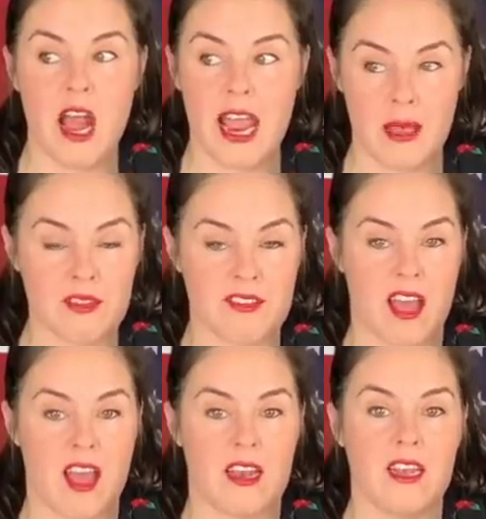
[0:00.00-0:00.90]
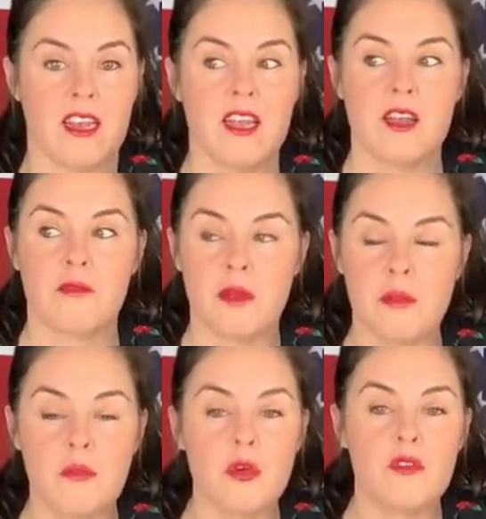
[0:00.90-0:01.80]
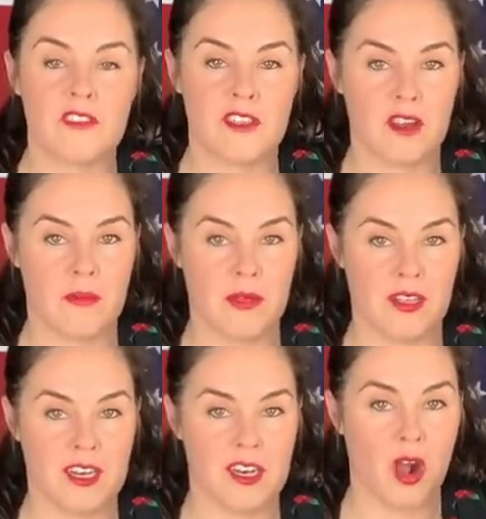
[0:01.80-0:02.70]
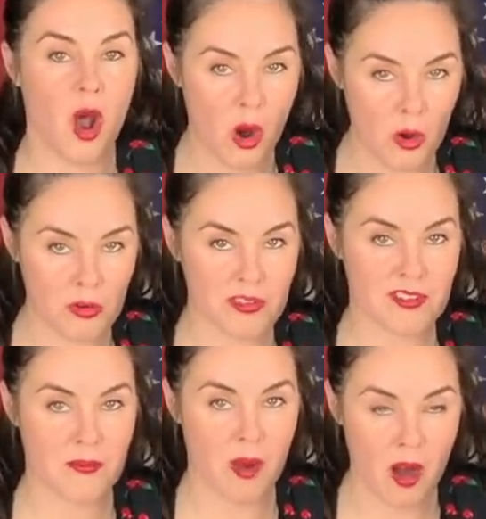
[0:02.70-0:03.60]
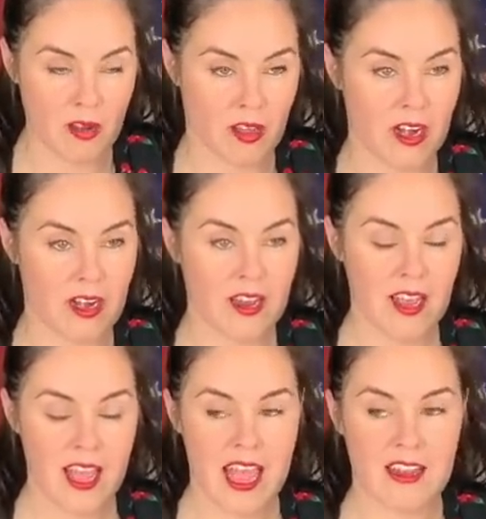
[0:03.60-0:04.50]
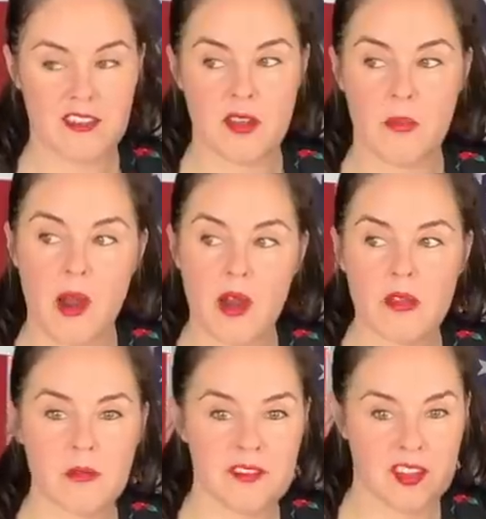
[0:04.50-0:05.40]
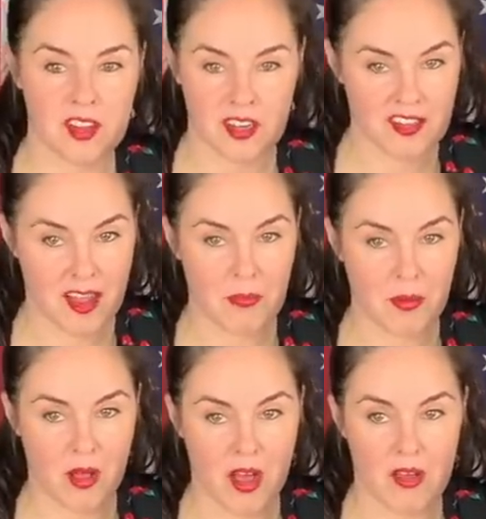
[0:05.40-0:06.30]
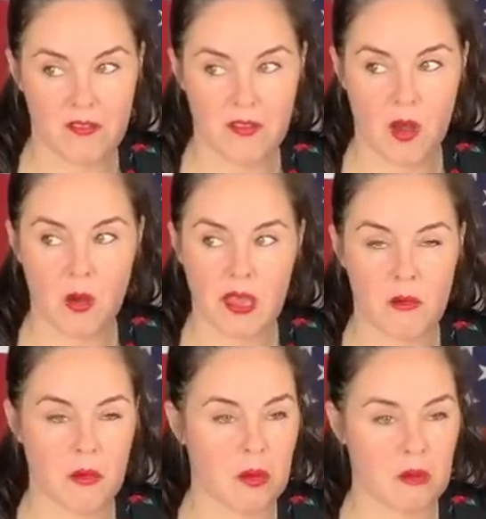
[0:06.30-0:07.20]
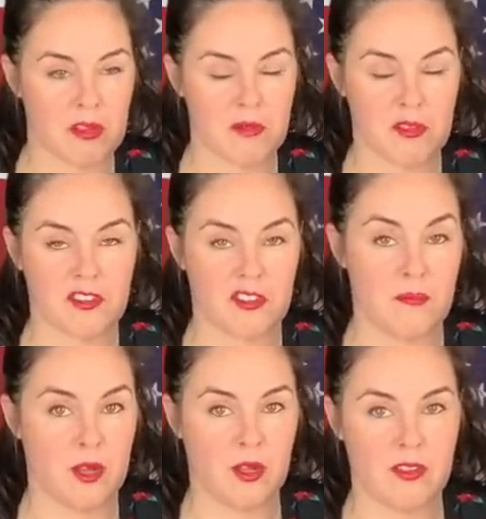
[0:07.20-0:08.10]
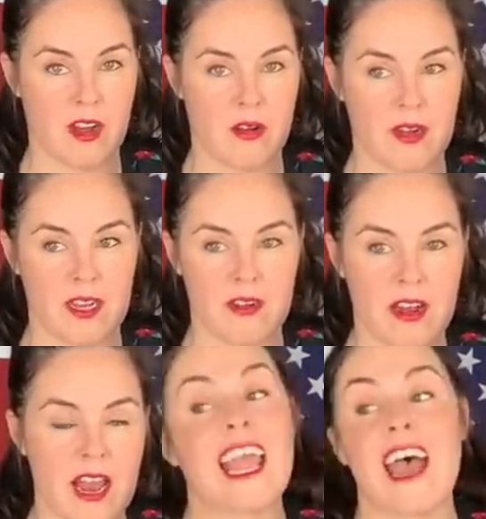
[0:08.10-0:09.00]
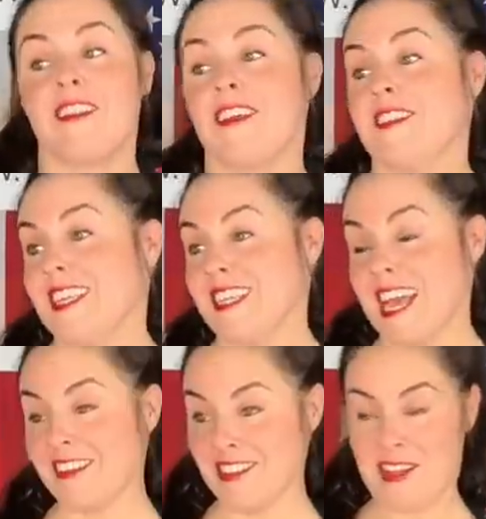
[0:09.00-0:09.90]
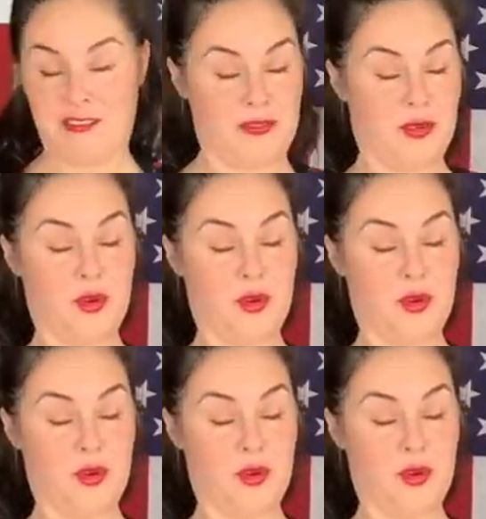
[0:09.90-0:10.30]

Amazon removed their ability to host Parler. Right. And so Parler was a good example of okay, well, what are we supposed to just build our own internet? Yeah, the the tech stuff.